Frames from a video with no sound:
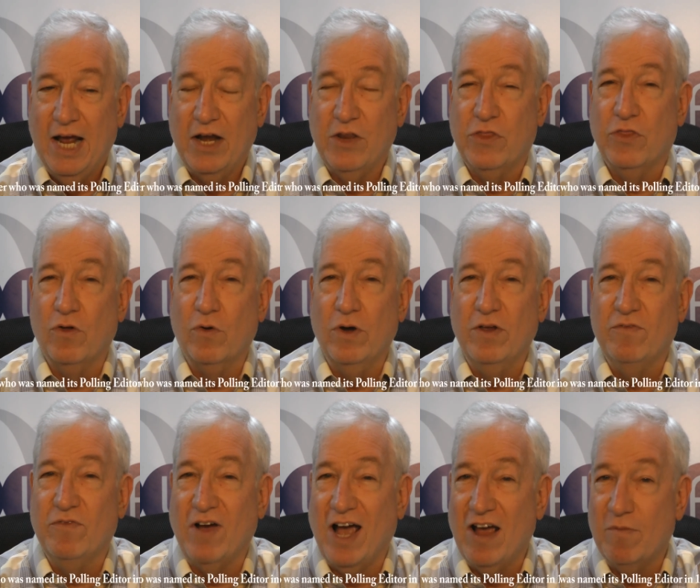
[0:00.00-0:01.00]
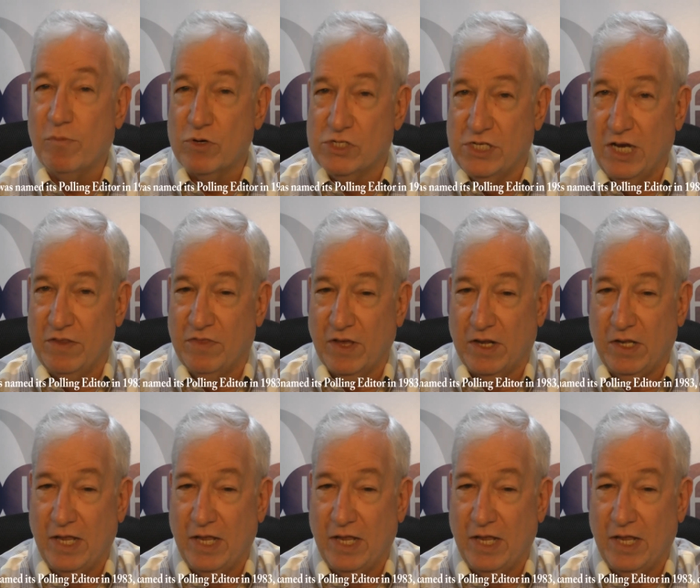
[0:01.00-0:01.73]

and thirty-five percent that